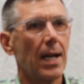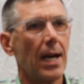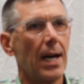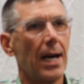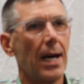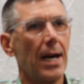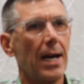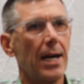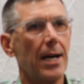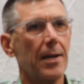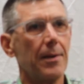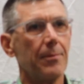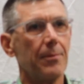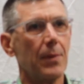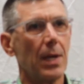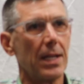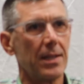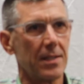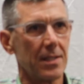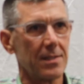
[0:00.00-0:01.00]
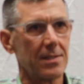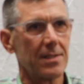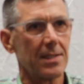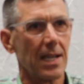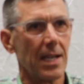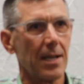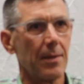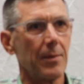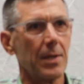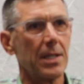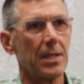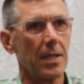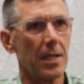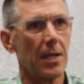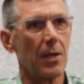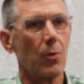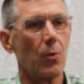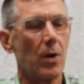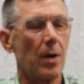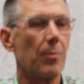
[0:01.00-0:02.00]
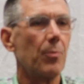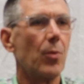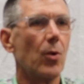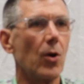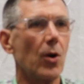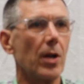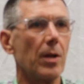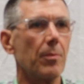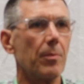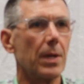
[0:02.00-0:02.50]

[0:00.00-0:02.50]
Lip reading: at this time. It did at one point.